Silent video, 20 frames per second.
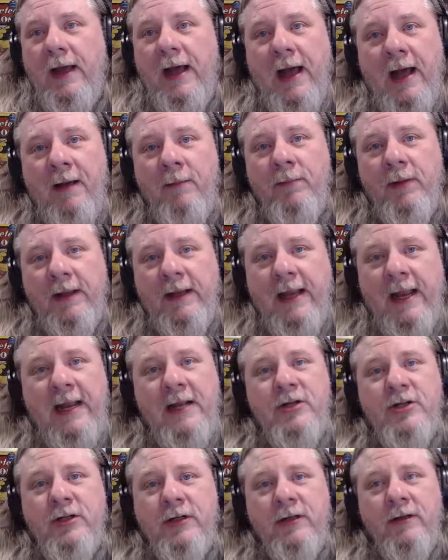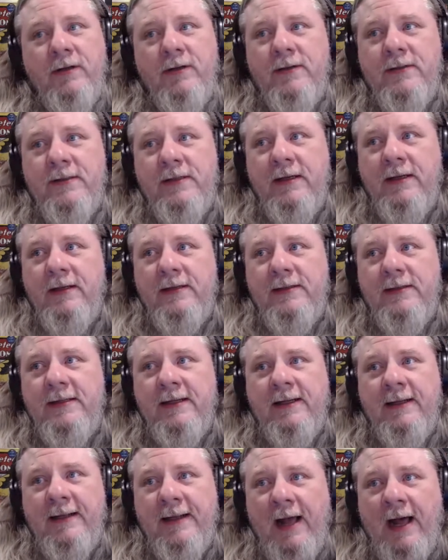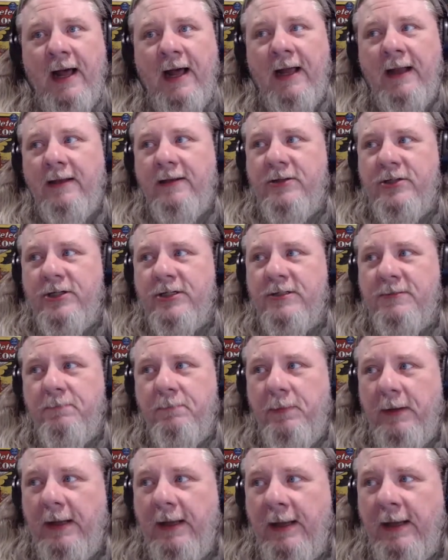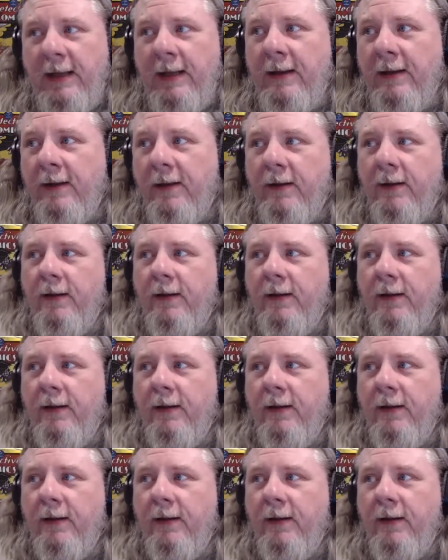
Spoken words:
obligation to not just be